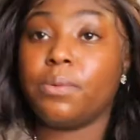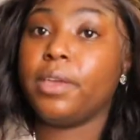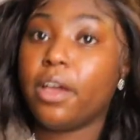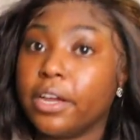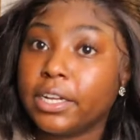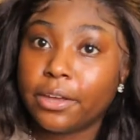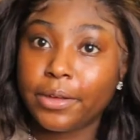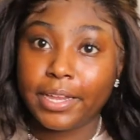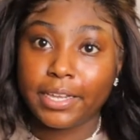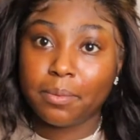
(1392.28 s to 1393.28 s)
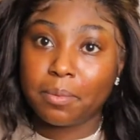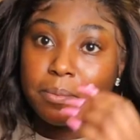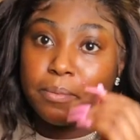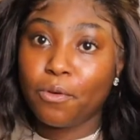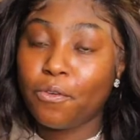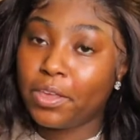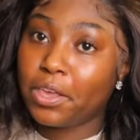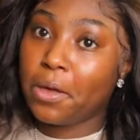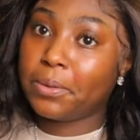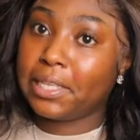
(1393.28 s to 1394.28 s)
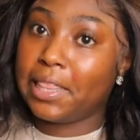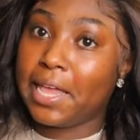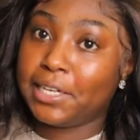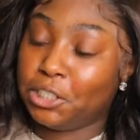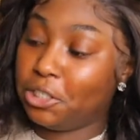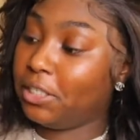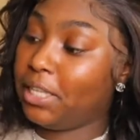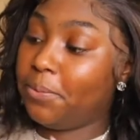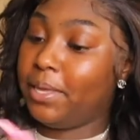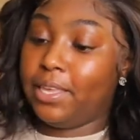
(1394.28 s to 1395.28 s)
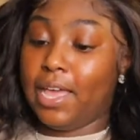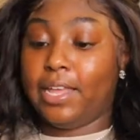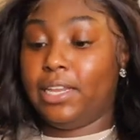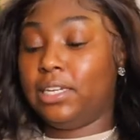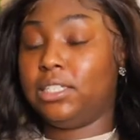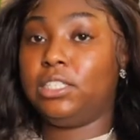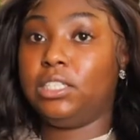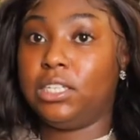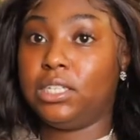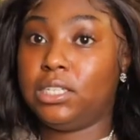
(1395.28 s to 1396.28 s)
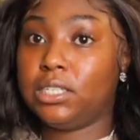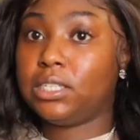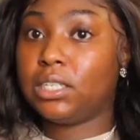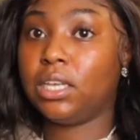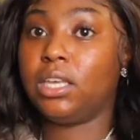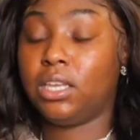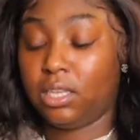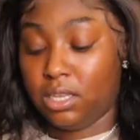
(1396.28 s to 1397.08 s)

we are gonna go ahead and keep moving, y'all, with the last shirt that we got. It is just